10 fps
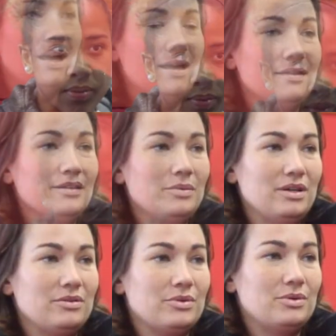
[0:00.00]
I think we
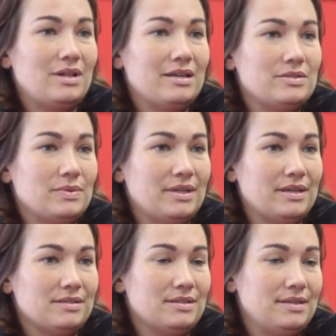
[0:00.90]
grew last week
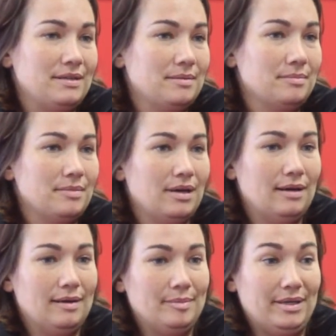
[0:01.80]
as a team
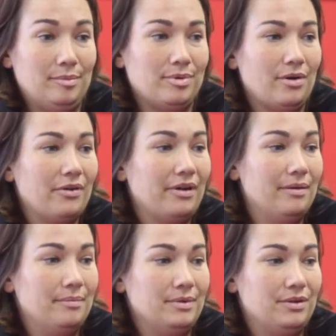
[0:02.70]
um, in a
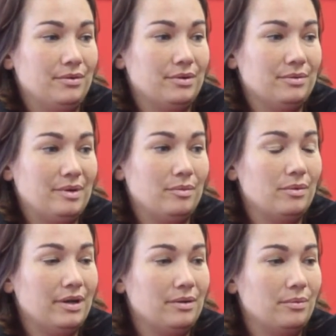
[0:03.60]
program. You know, we went
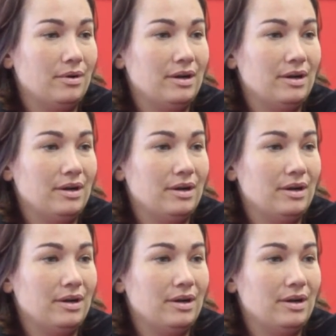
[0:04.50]
one and